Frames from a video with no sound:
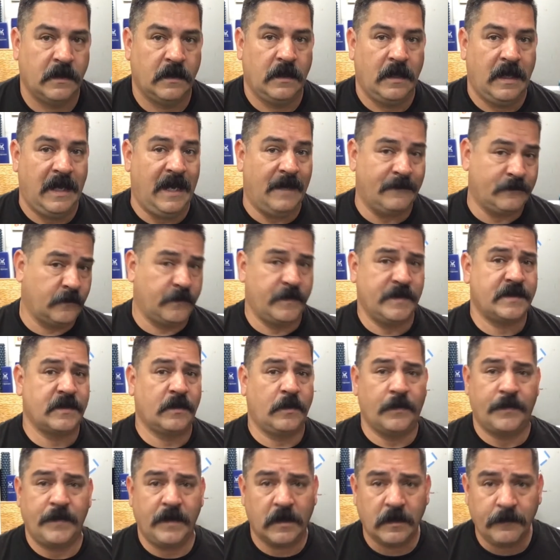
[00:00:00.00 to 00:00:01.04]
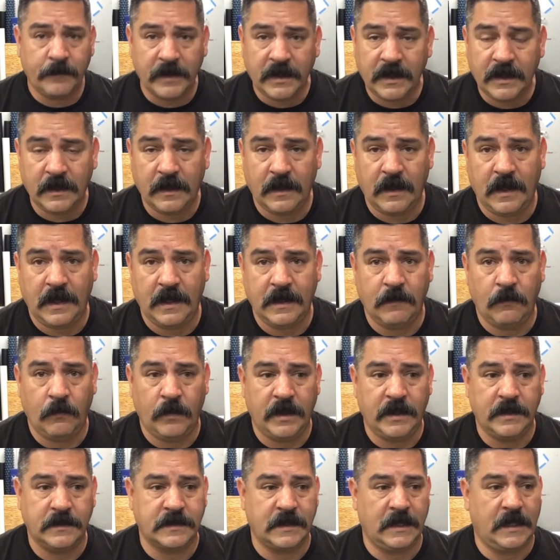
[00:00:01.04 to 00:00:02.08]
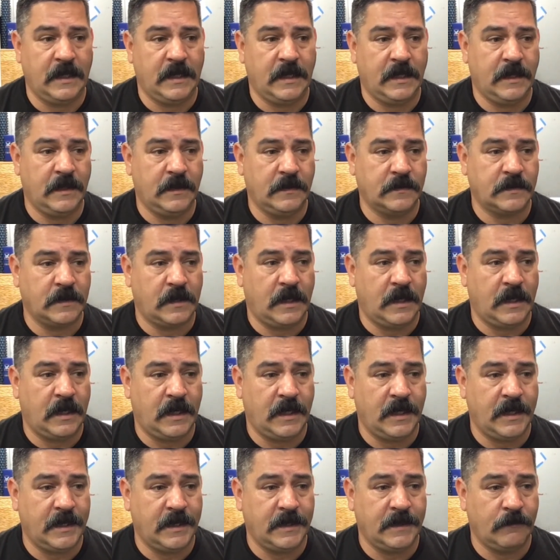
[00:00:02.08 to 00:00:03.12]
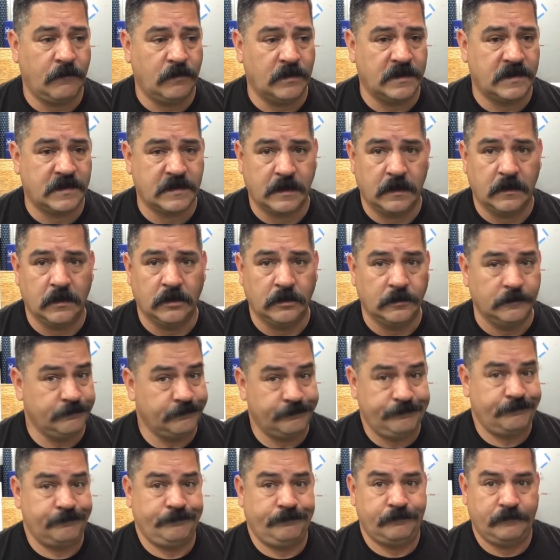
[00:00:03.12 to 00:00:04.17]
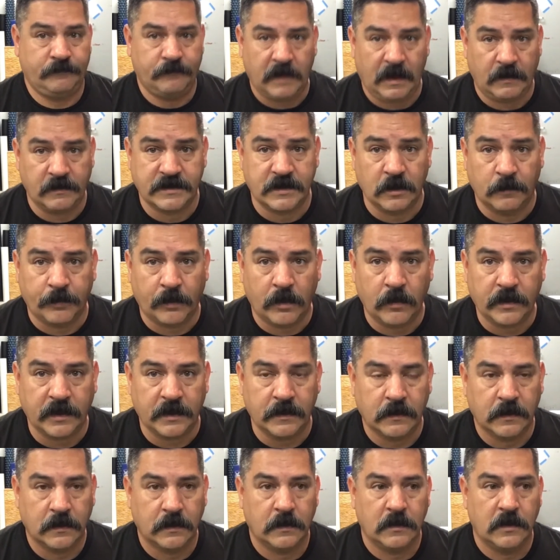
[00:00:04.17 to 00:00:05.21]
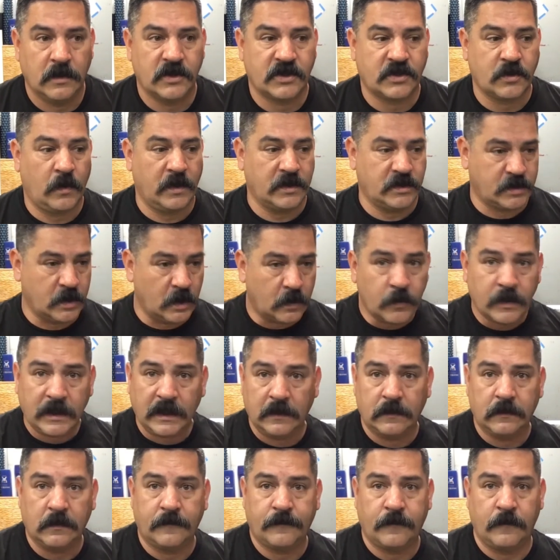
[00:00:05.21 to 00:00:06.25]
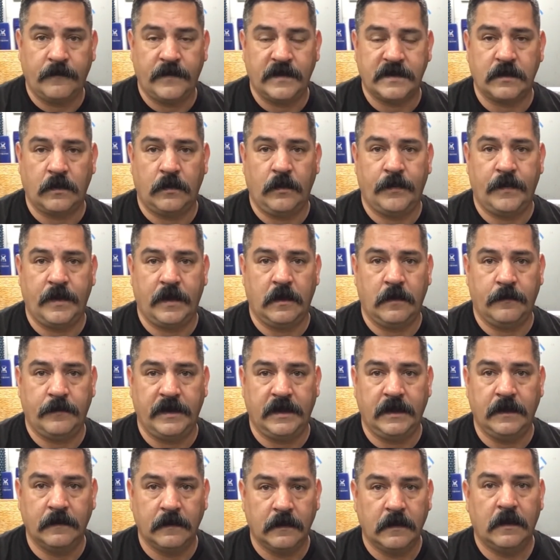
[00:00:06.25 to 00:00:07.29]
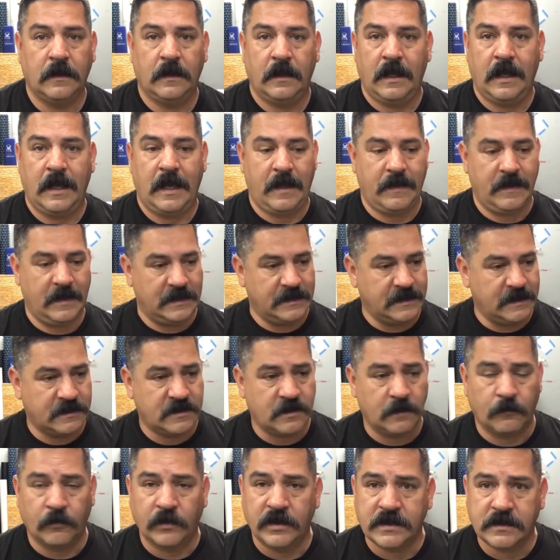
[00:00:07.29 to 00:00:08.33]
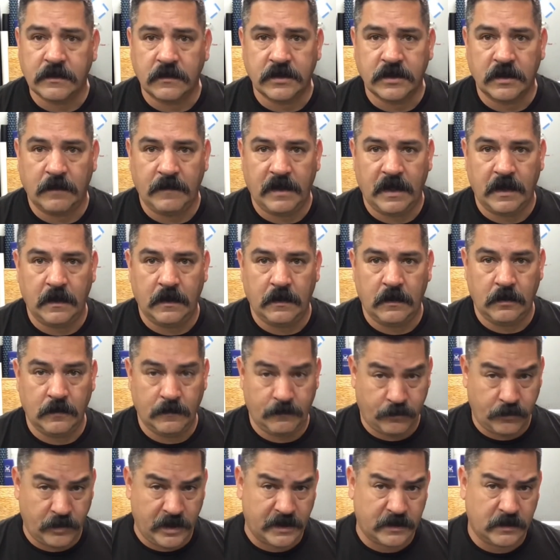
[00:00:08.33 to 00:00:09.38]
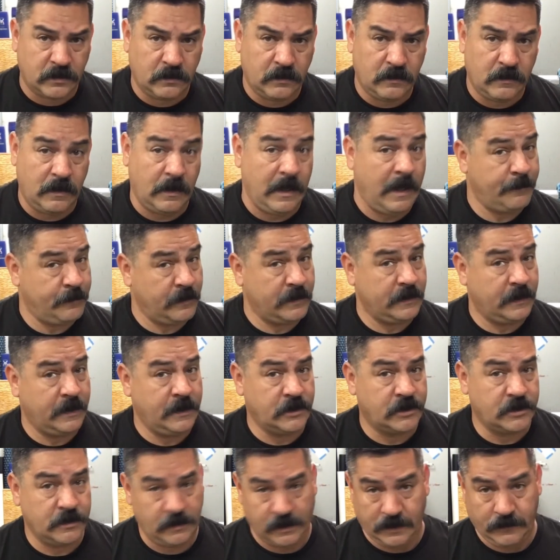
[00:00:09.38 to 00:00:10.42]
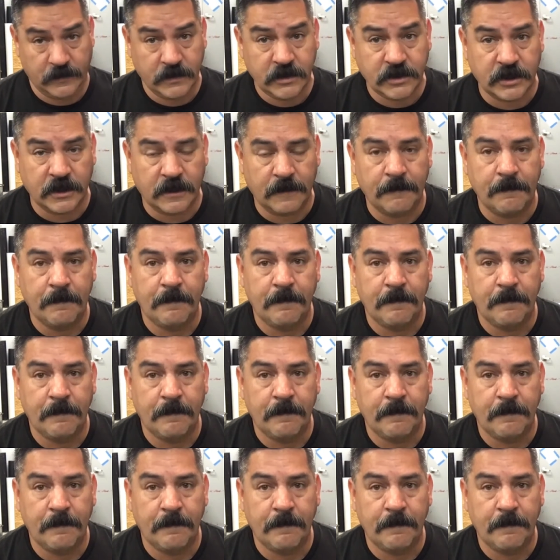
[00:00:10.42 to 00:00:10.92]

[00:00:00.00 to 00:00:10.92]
After physical therapy, I went and I was still broken. So I took what I learned from physical therapy, and I did some research on my own, practical application in the gym,